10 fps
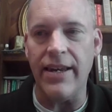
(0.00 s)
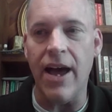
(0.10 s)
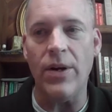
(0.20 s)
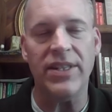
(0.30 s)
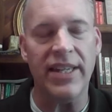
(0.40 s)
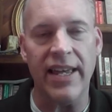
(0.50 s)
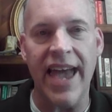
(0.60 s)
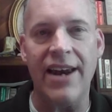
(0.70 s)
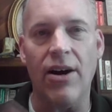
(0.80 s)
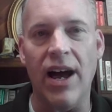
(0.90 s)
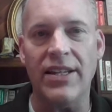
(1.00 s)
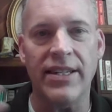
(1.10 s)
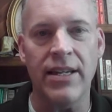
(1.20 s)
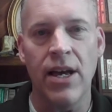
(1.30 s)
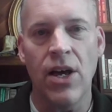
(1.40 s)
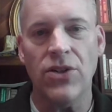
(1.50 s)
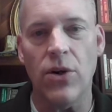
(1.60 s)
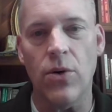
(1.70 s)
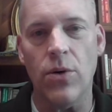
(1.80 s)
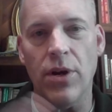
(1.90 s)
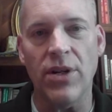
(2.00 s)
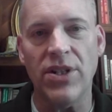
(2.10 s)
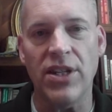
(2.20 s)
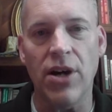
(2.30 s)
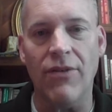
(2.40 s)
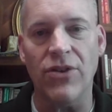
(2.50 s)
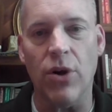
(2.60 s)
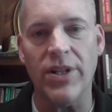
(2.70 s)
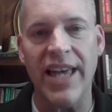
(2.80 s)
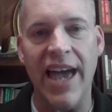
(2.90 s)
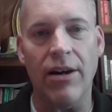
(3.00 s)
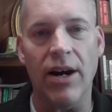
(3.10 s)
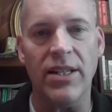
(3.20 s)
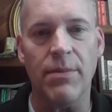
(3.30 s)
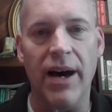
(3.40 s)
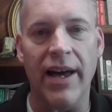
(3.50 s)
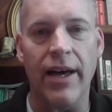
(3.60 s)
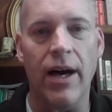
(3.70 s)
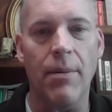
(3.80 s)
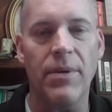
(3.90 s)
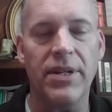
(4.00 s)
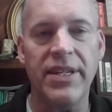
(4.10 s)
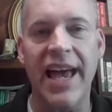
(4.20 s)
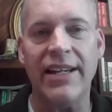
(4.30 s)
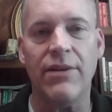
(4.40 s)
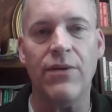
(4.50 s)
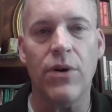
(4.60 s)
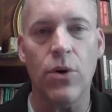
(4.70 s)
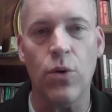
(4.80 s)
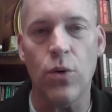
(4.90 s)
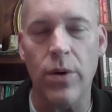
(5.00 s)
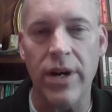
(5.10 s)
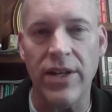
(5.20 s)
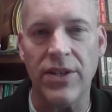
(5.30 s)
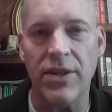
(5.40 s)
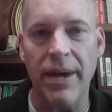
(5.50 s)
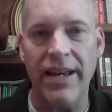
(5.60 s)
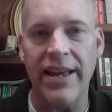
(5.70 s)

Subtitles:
Now it's categorized, so the Christie novels are always categorized by the detective who is the main